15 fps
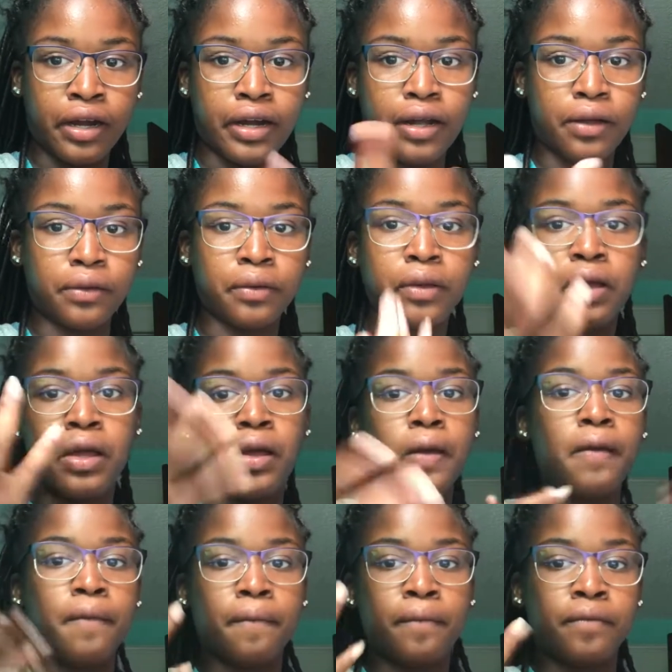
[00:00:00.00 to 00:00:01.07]
and how
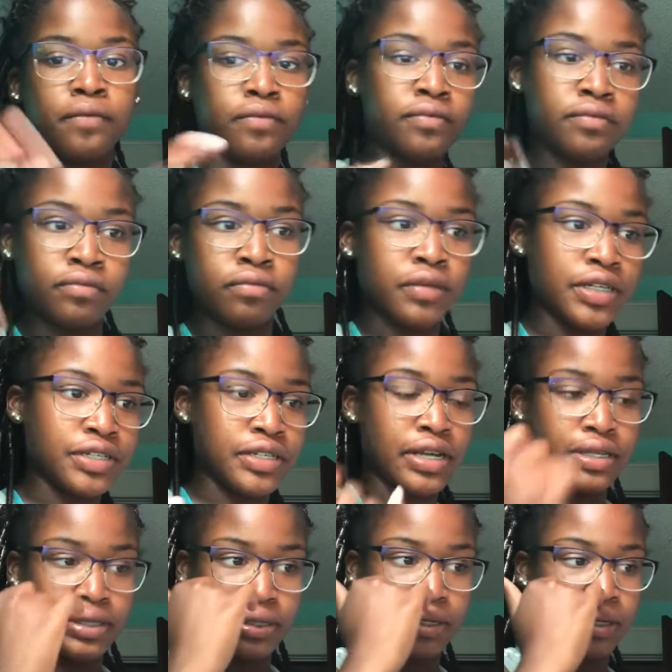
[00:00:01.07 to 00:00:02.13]
much
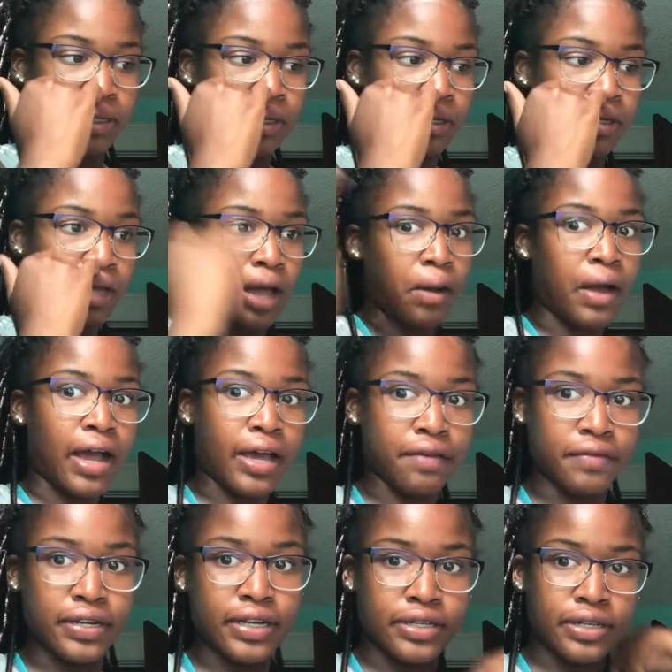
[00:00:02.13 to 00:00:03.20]
density, how high of
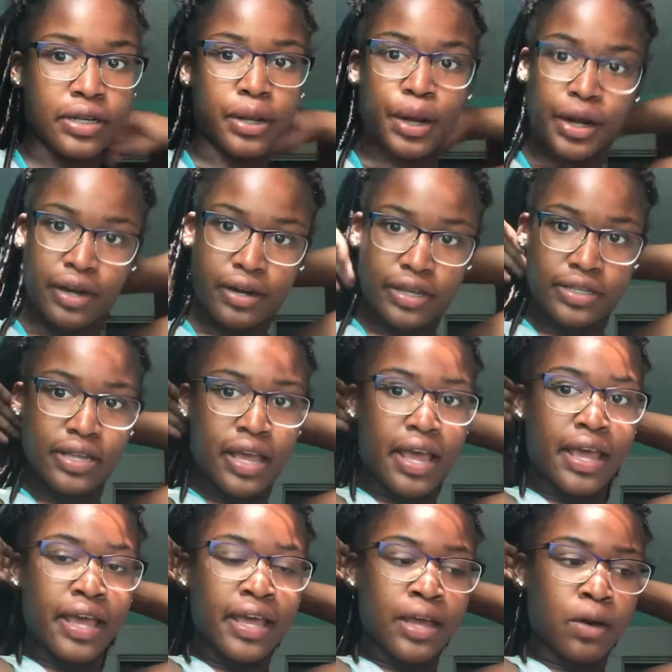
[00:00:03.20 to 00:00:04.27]
a density your hair is,
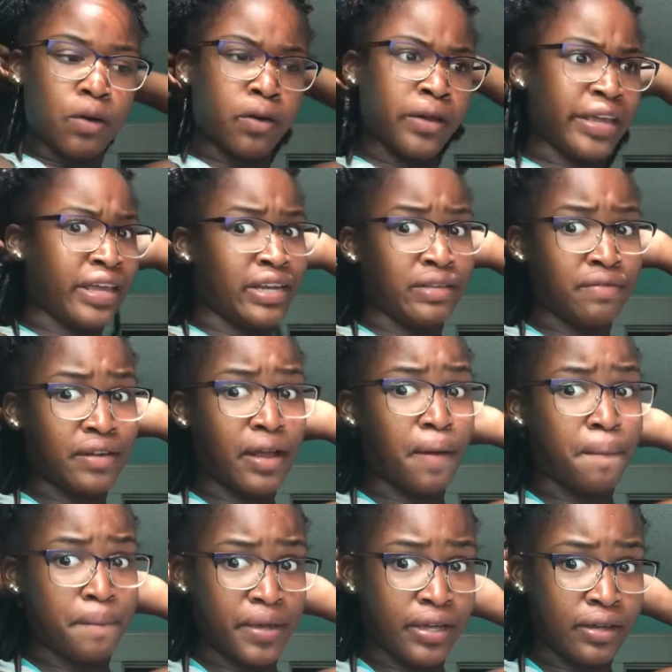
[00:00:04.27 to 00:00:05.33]
and even how
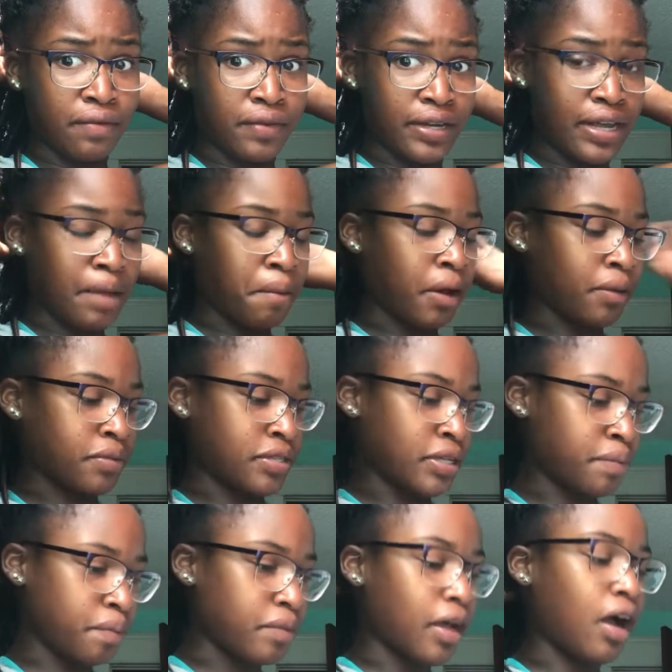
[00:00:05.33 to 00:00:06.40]
big of a damn
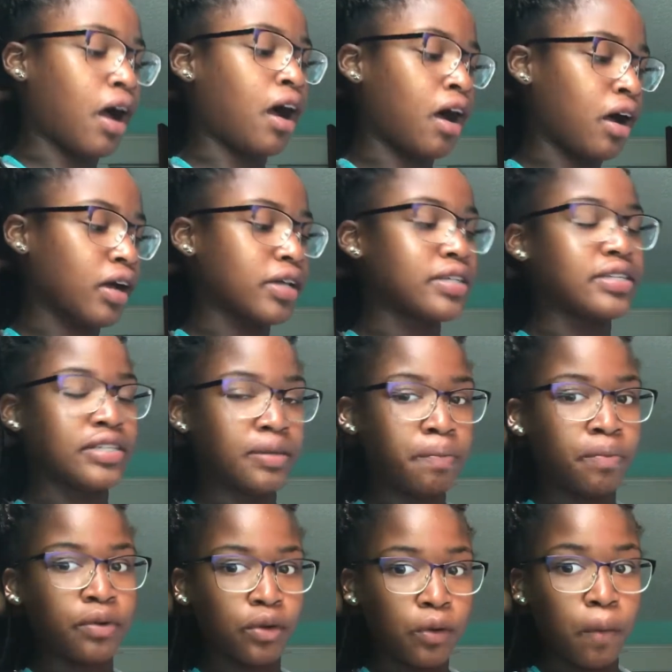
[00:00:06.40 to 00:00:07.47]

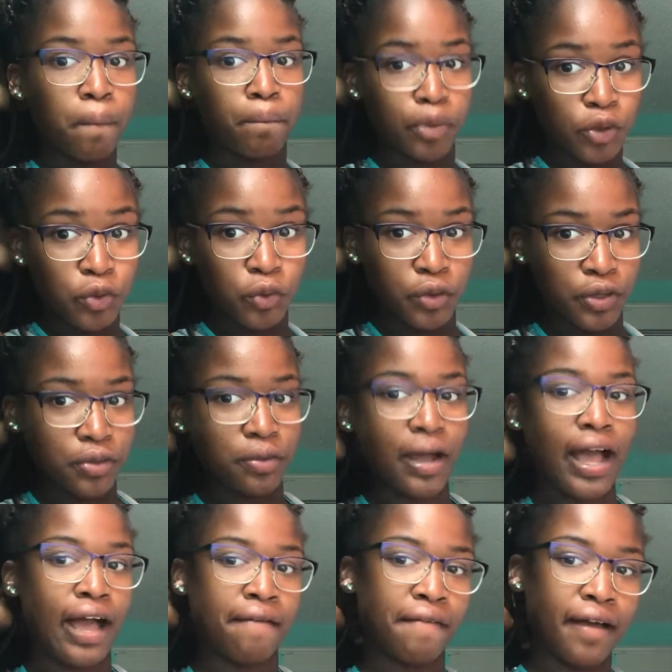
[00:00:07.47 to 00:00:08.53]
occipital bone you
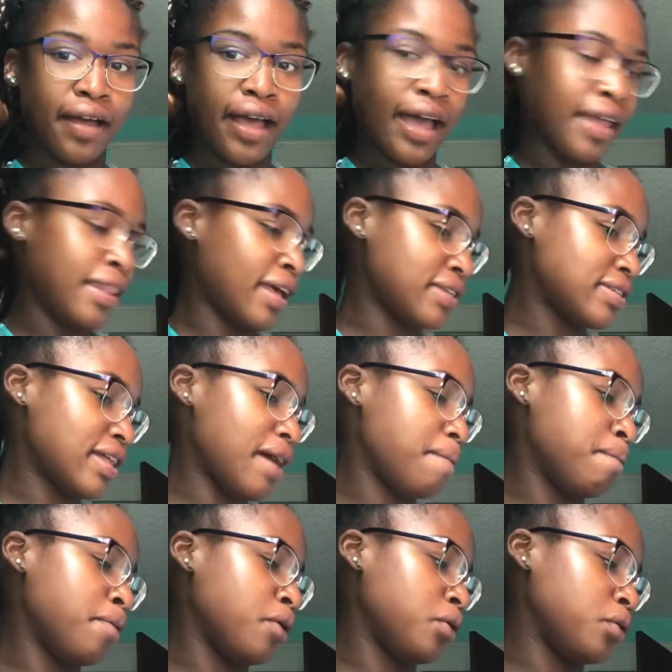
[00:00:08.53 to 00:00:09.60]
have. That's
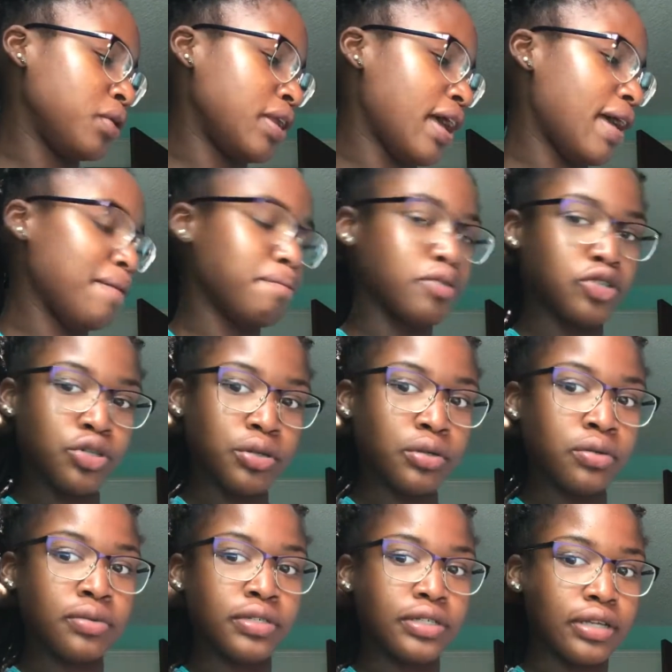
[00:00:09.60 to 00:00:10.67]
that bone that
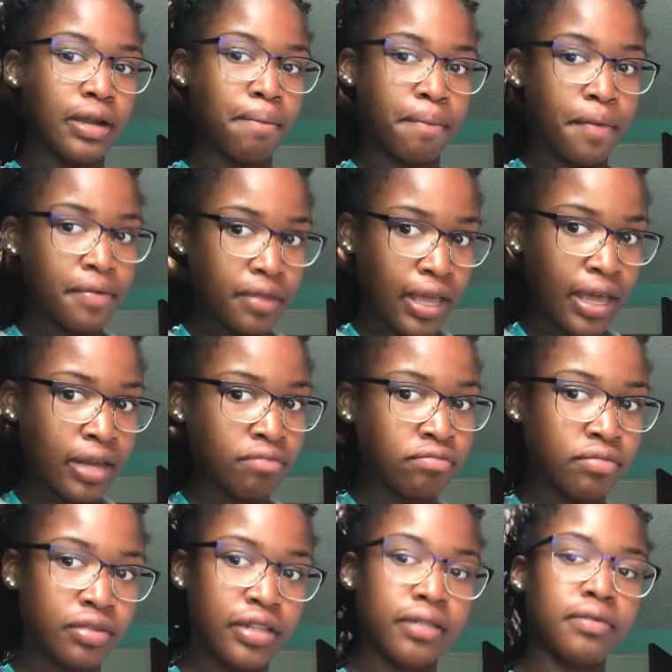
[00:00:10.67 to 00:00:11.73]
protrudes your head,
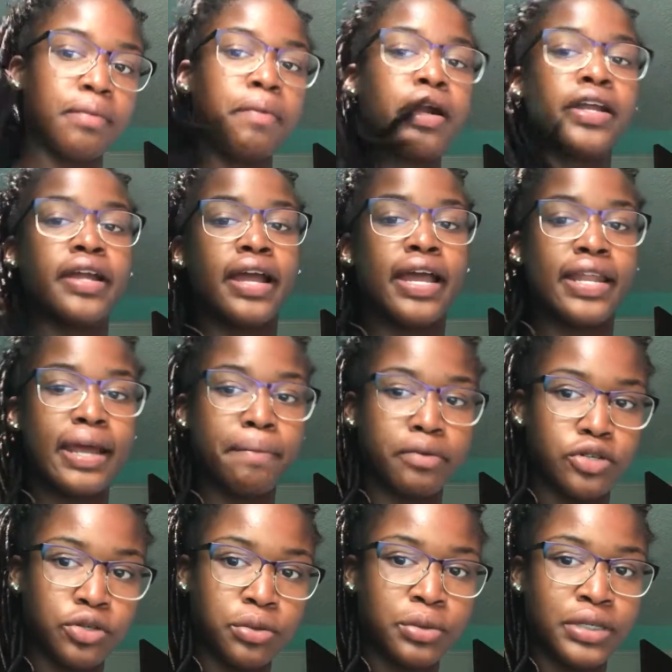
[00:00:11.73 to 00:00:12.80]
part of your head that
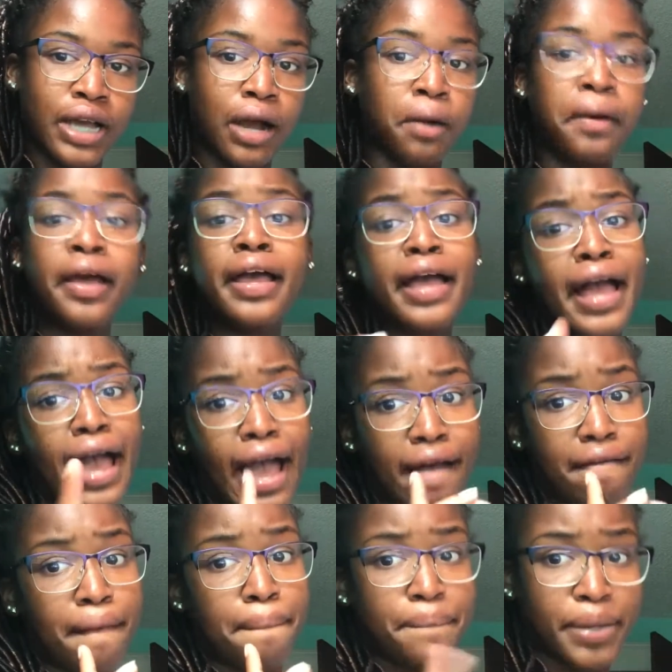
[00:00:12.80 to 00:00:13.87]
protrudes out. I
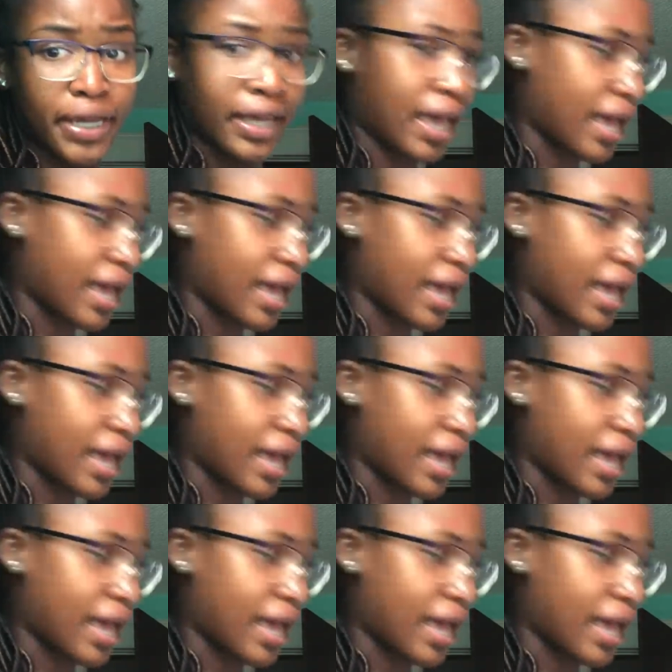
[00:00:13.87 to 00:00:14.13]
have a big